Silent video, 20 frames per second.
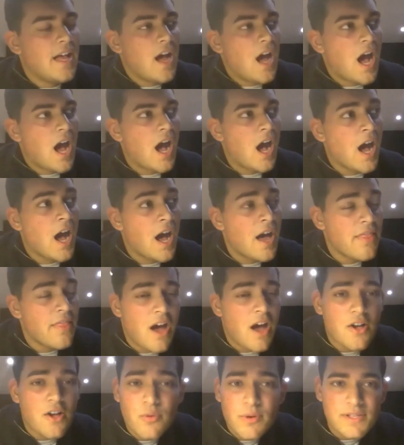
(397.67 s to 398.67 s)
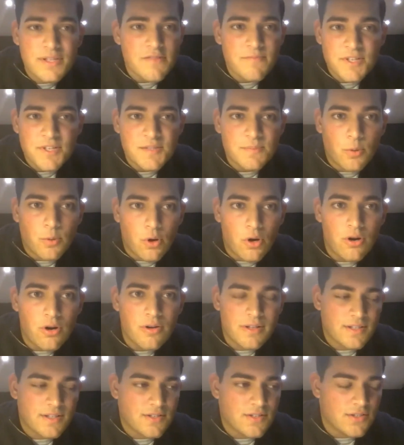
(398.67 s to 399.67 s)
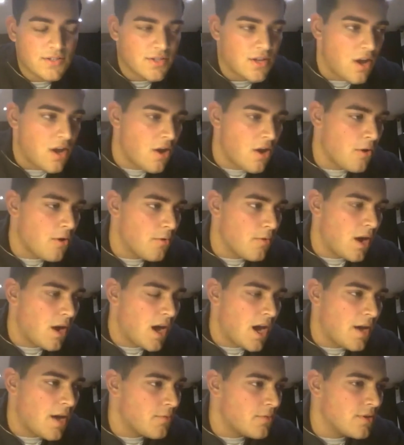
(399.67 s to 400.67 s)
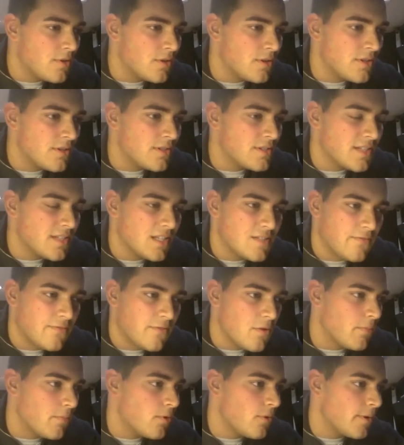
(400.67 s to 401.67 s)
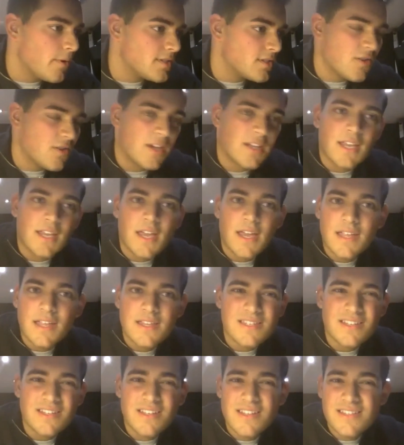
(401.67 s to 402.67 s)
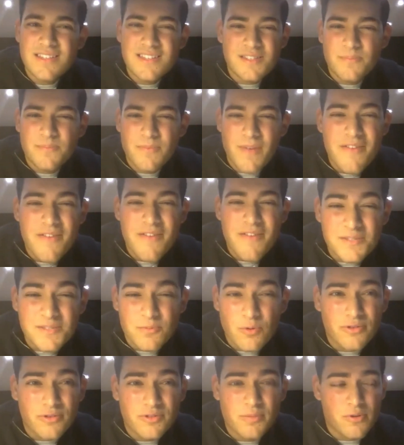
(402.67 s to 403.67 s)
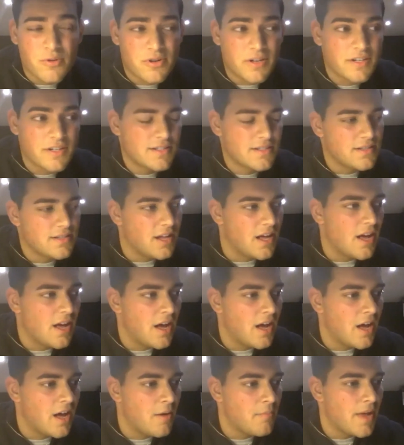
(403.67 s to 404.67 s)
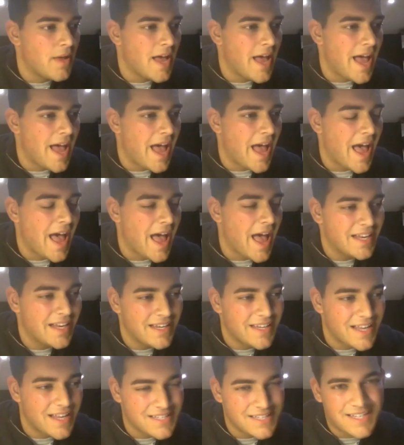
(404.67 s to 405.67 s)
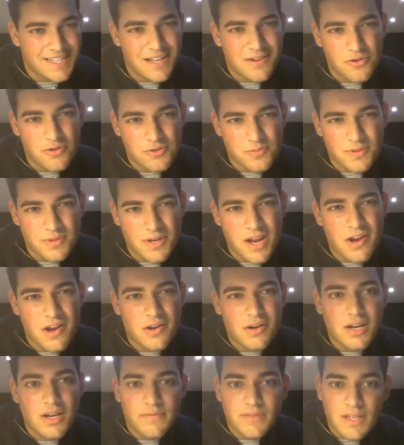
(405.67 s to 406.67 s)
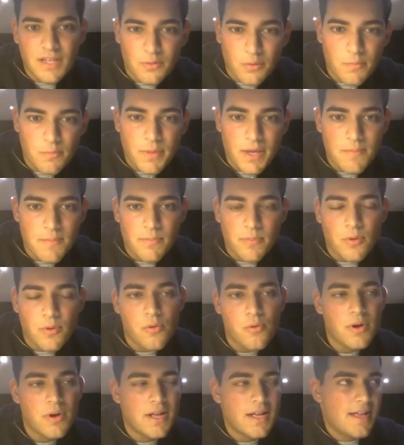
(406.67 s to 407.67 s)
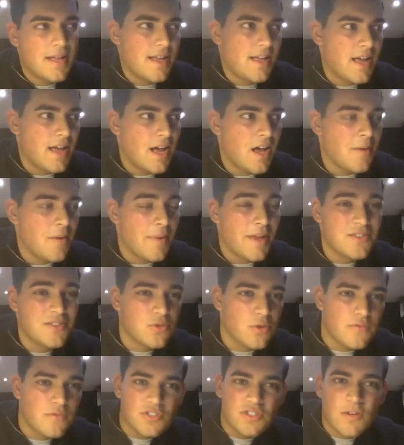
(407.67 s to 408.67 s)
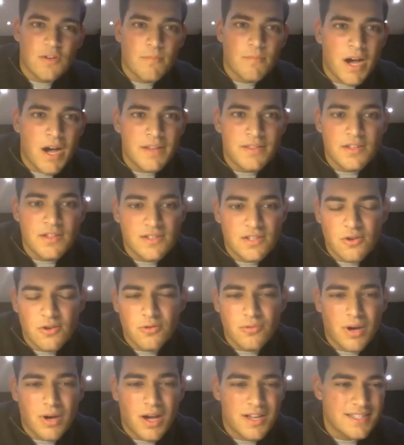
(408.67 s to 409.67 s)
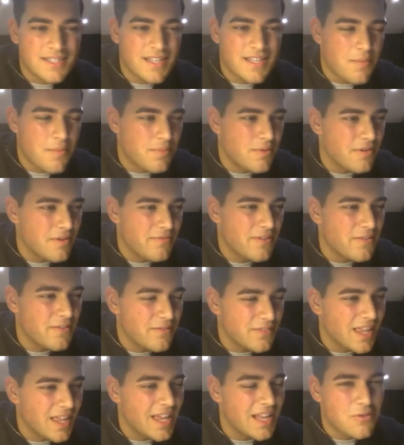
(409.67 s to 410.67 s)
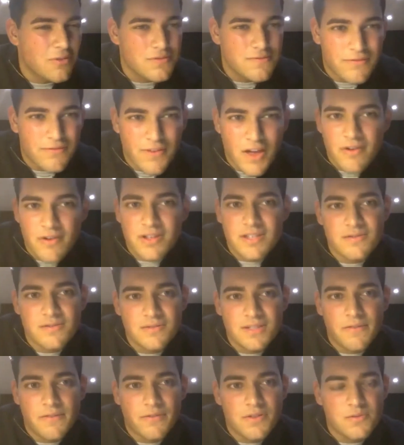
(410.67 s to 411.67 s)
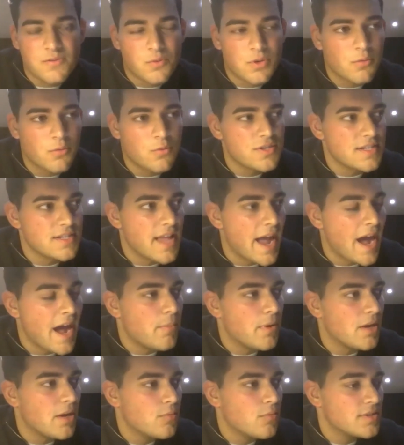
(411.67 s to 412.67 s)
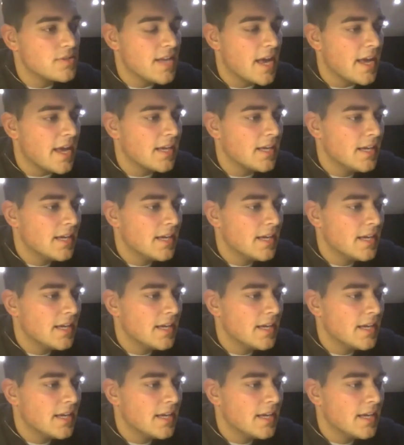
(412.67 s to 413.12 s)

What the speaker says: I always loved my sport, so I was into football, into cricket, into every sport, to be honest. And as I said, entrepreneurial, loved dealing with people, and sort of just combined the two. I set up at 15. It was very different to what it was now, but it was and